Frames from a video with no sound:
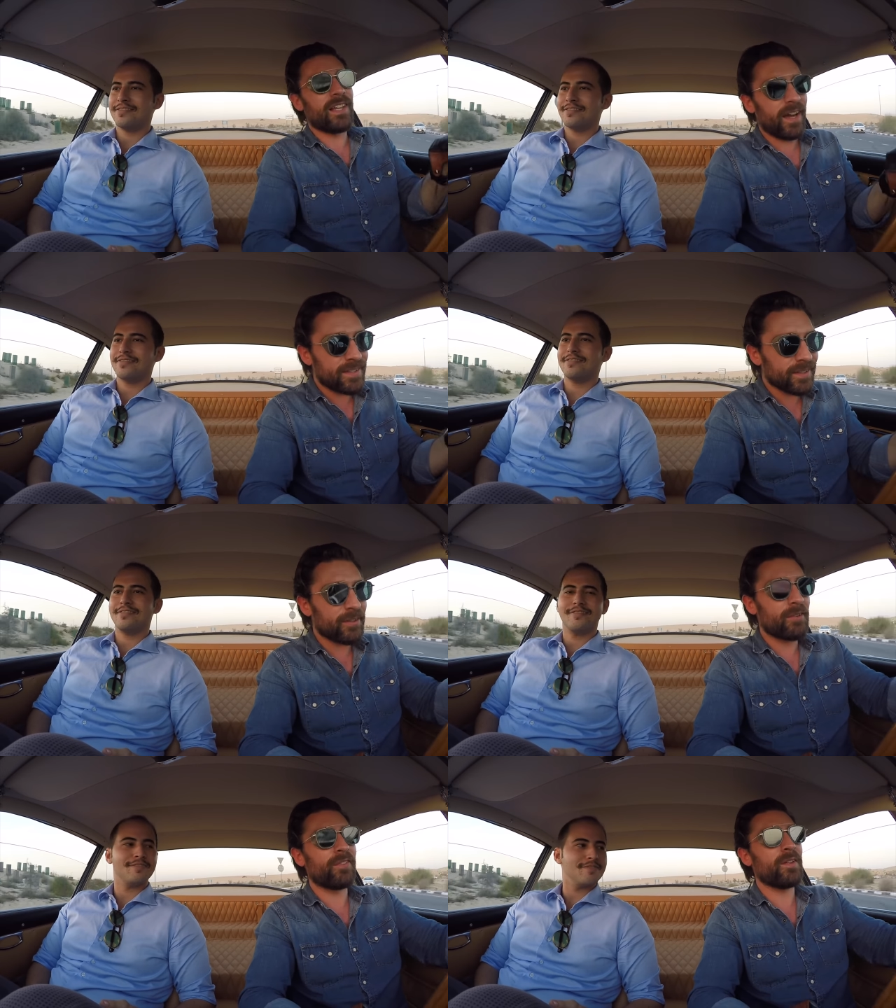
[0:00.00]
Speaker 1: lighter,
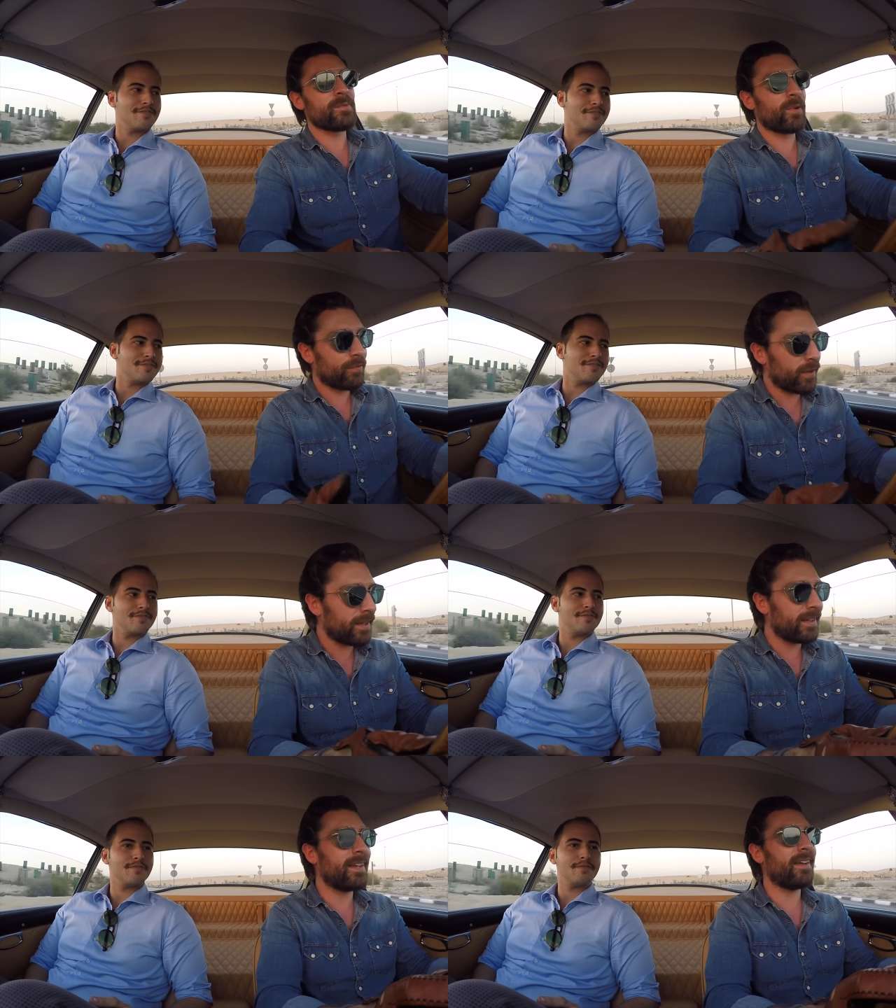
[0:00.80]
it feels more
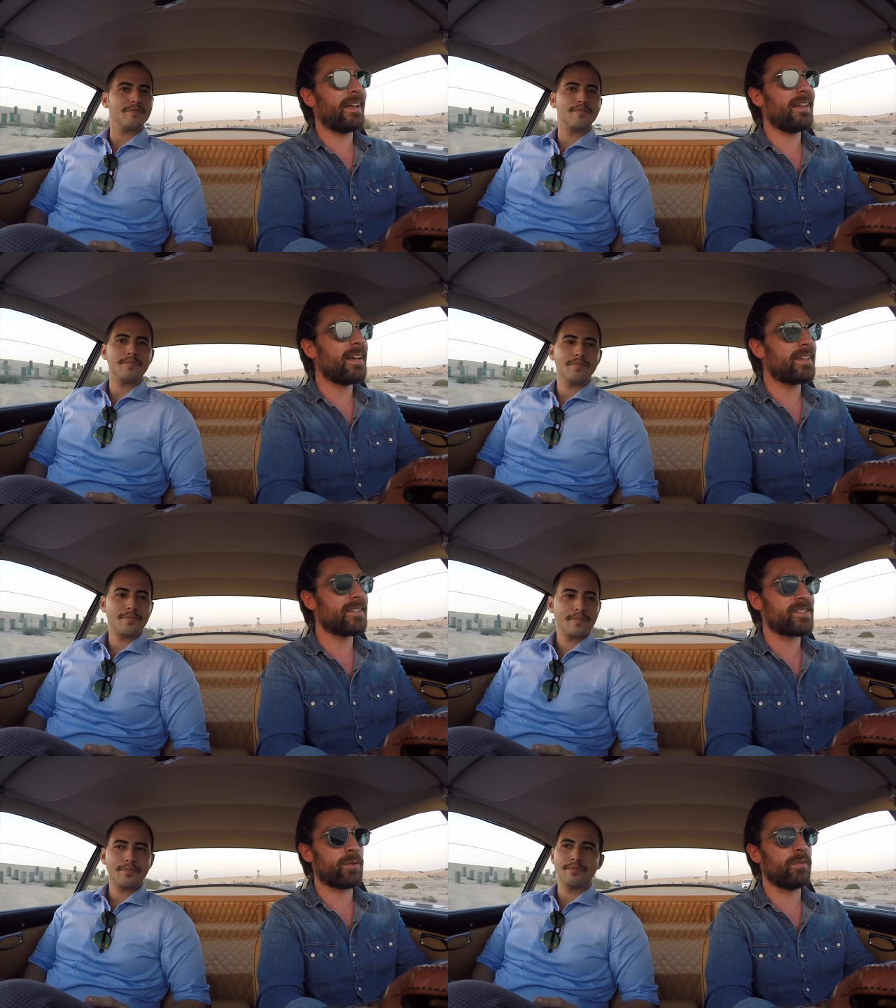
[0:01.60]
friendly. I like the
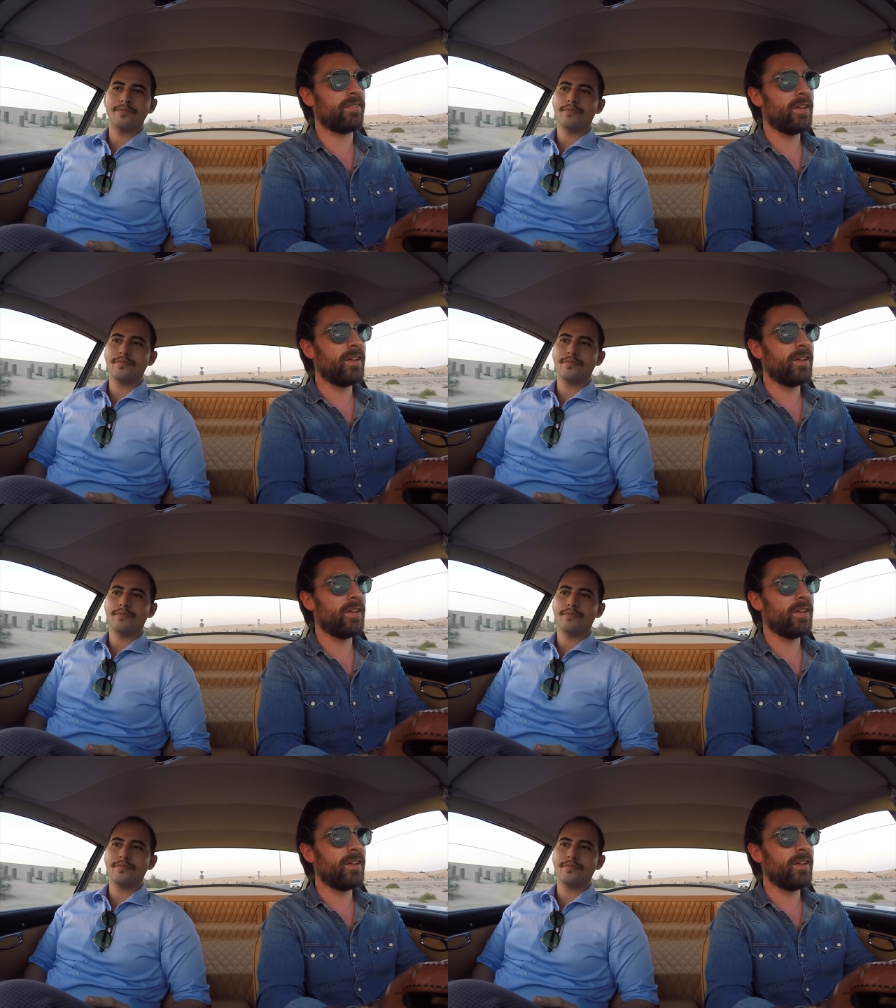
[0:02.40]
sort of